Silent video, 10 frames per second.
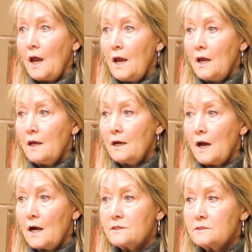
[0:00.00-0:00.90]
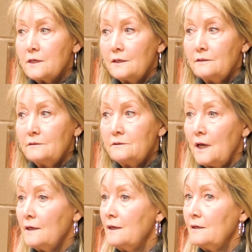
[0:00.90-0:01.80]
and I said,
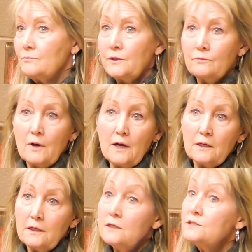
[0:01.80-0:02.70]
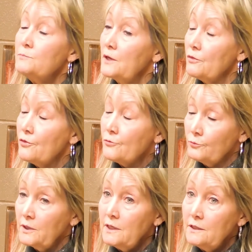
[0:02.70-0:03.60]
that can't be right. It's been
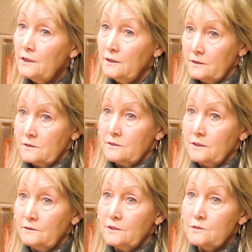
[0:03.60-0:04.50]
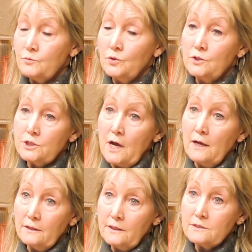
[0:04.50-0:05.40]
three years that this poor
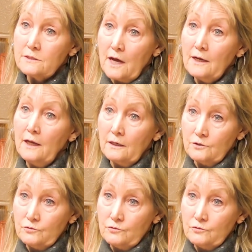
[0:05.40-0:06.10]
child has not had a